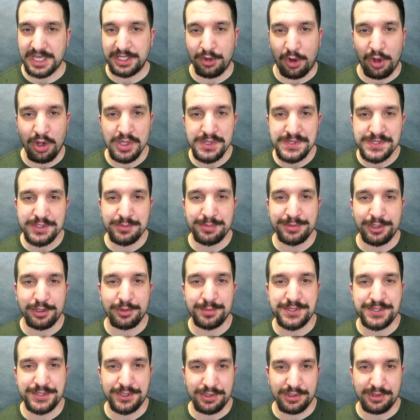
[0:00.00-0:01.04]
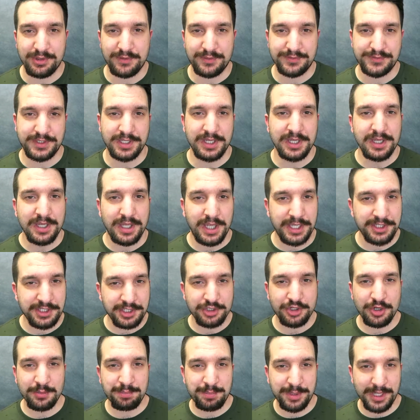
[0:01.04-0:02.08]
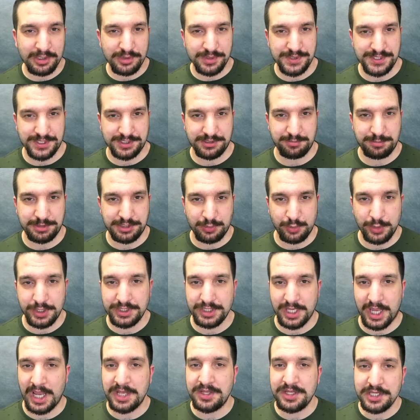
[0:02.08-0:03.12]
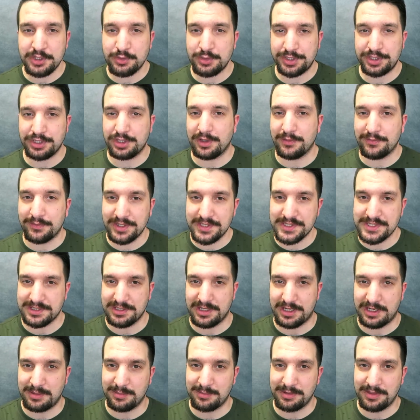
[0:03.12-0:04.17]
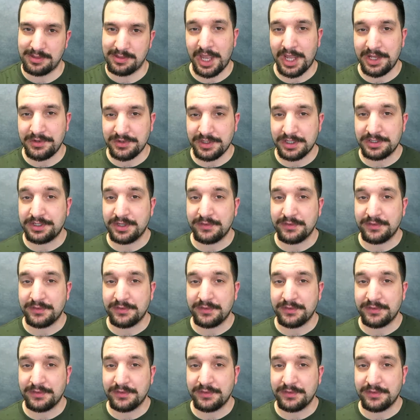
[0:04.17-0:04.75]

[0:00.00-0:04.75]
can also be observed in a comparison between any critic of Islam and a